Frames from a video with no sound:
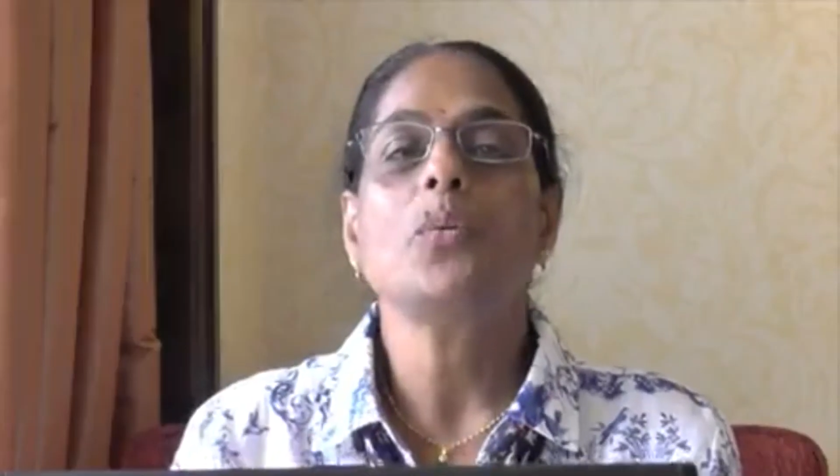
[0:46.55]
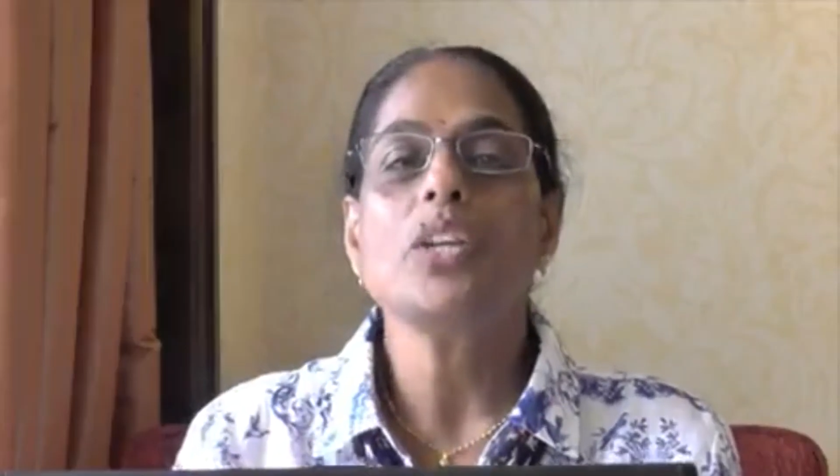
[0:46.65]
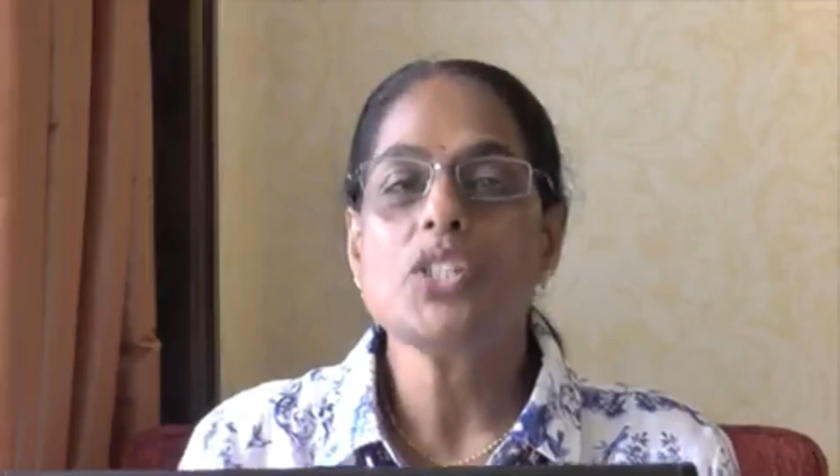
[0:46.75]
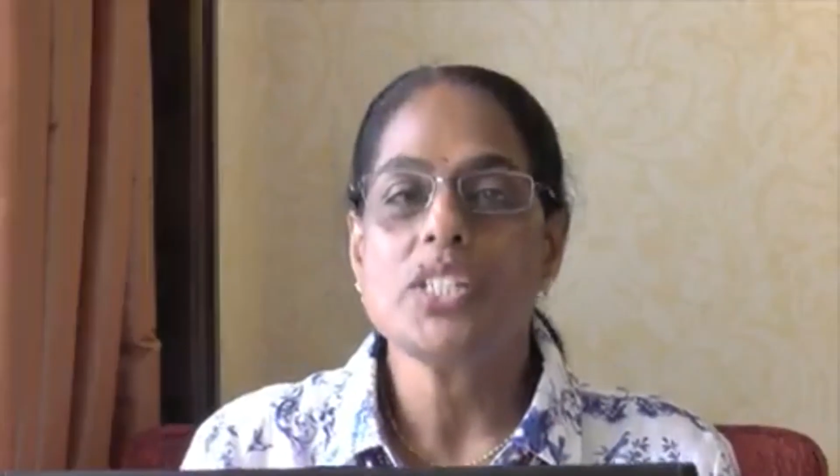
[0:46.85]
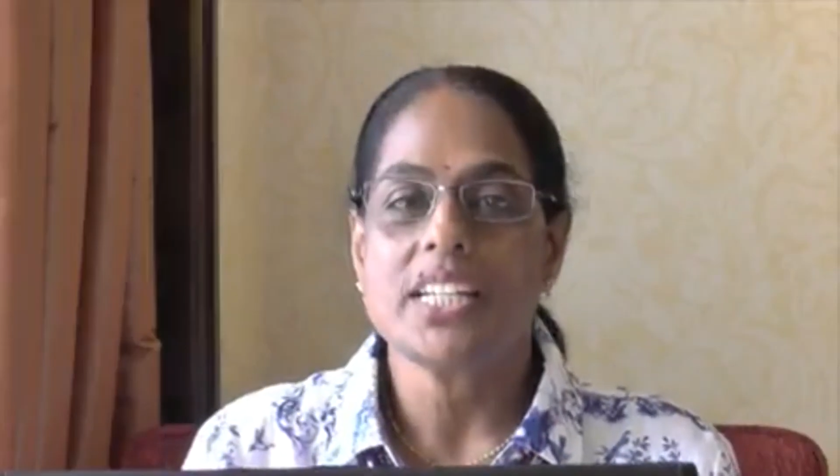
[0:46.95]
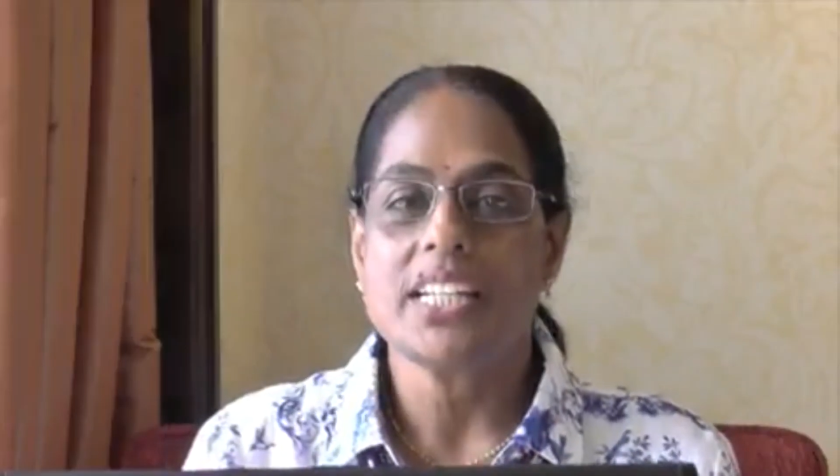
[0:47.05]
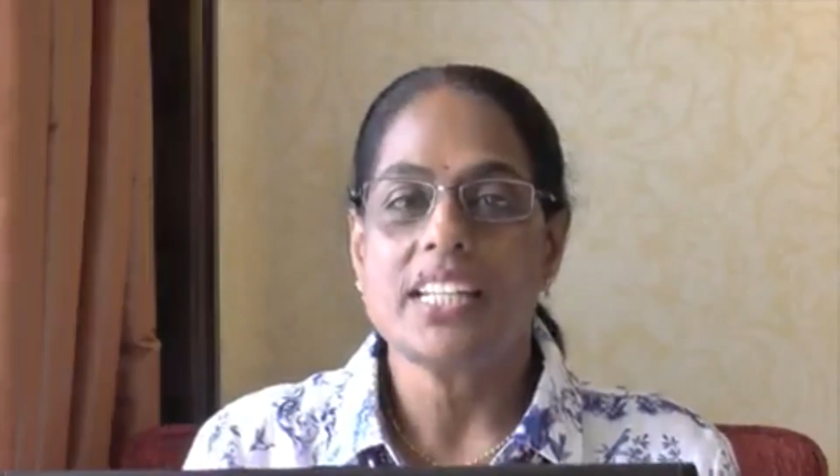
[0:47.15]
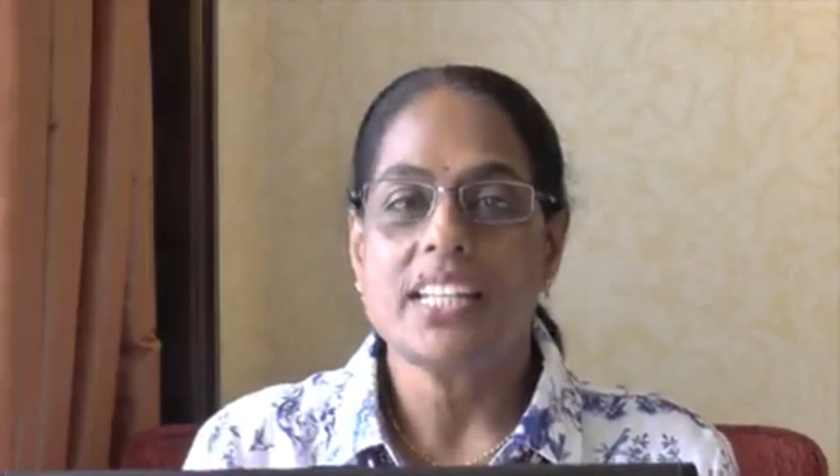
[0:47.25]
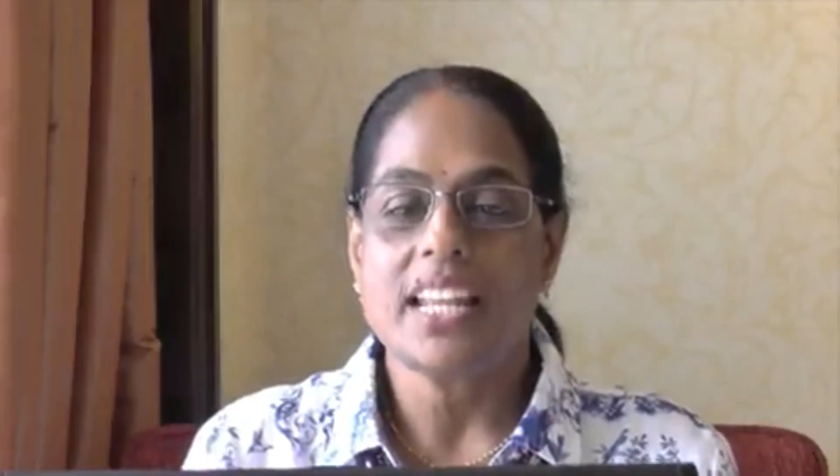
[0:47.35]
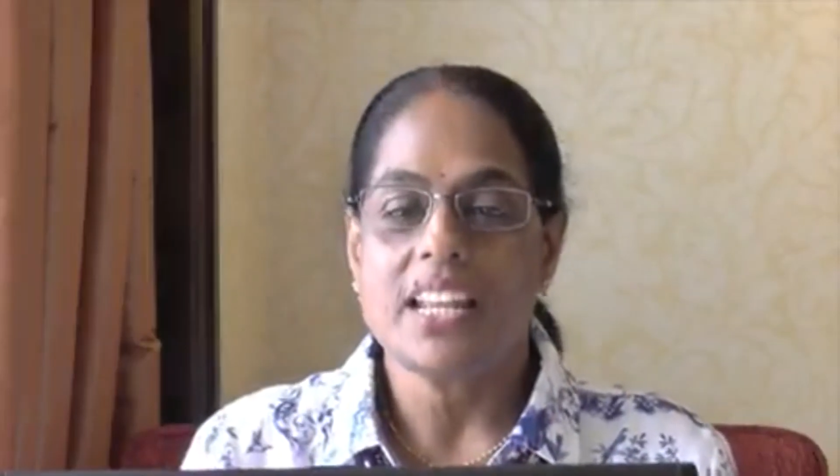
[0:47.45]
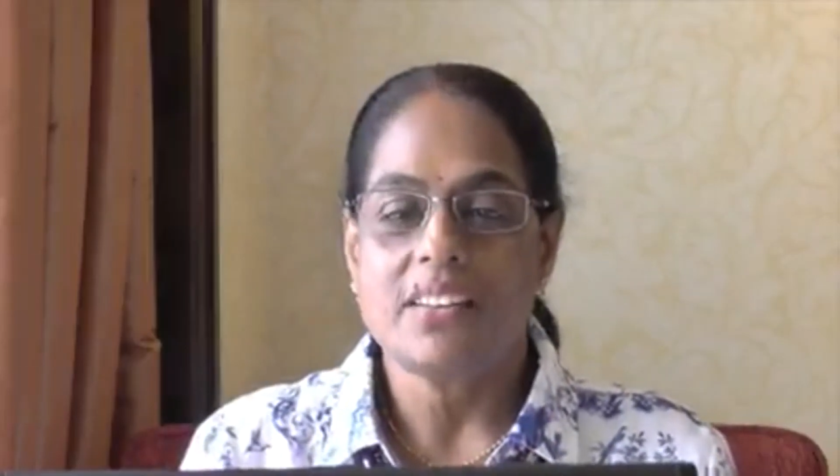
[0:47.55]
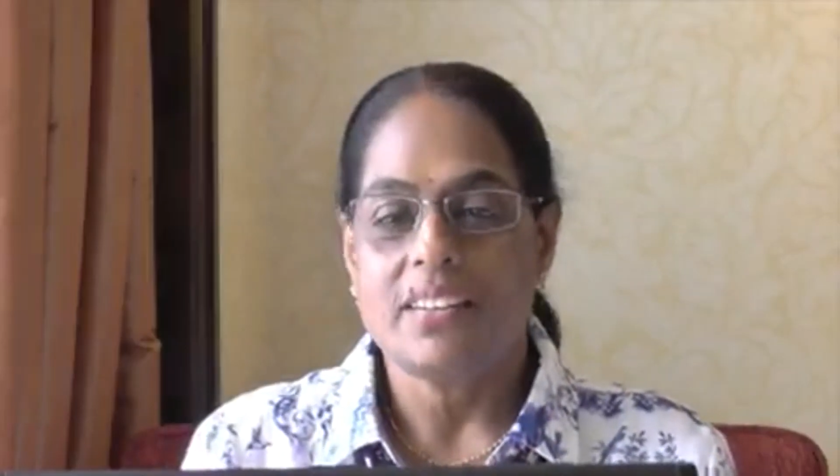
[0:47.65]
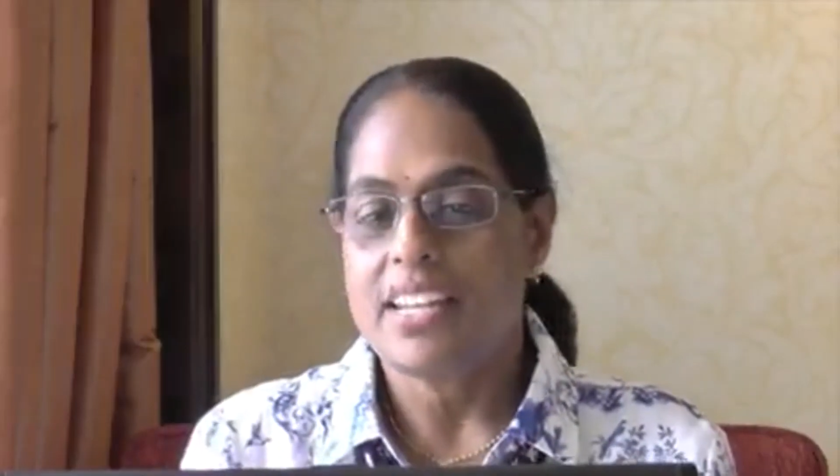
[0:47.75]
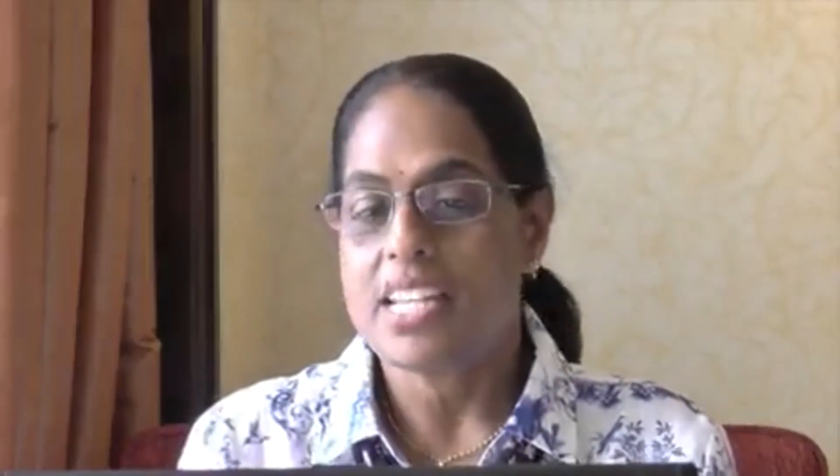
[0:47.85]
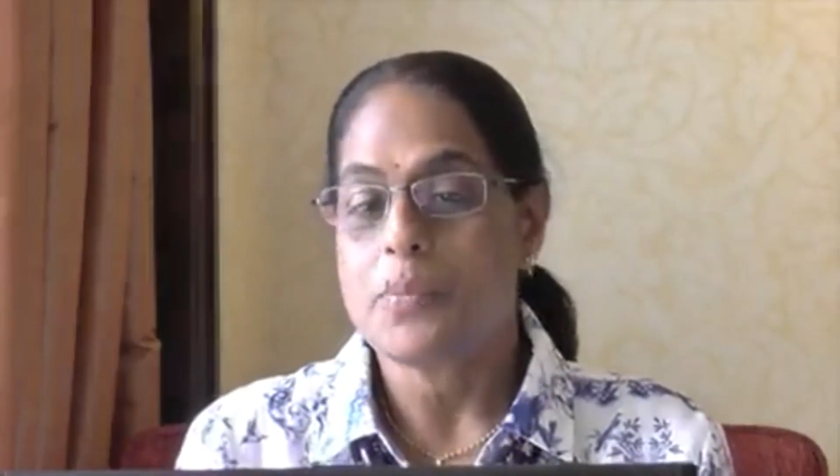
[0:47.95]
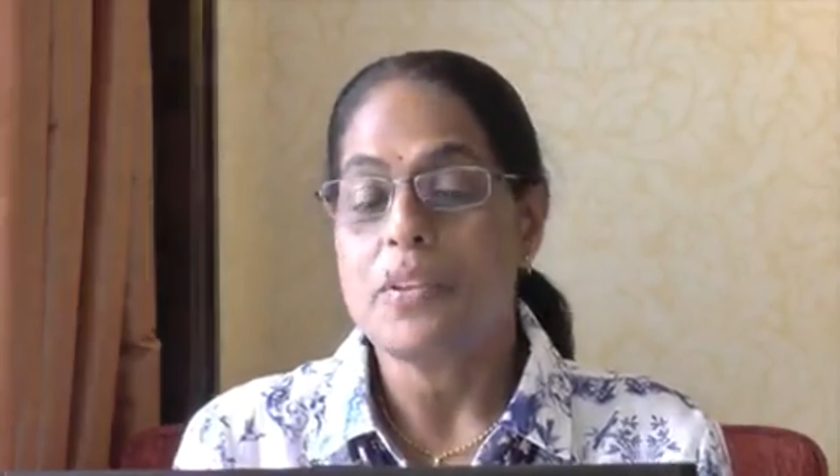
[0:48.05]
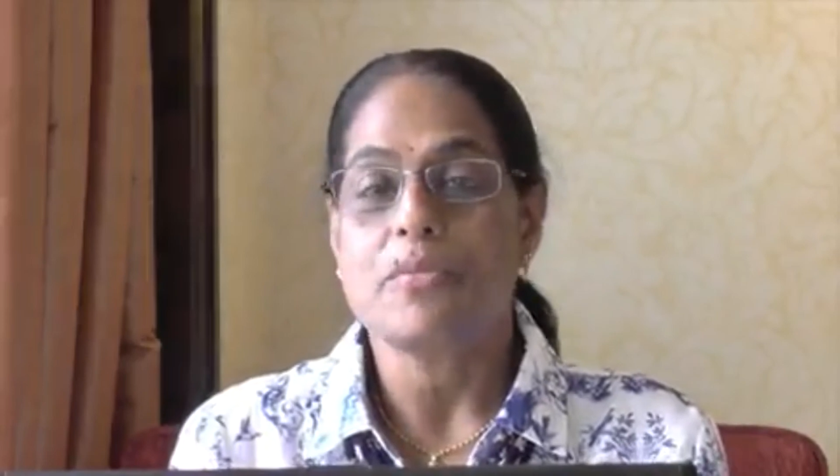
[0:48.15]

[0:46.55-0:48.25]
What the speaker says: question that it has been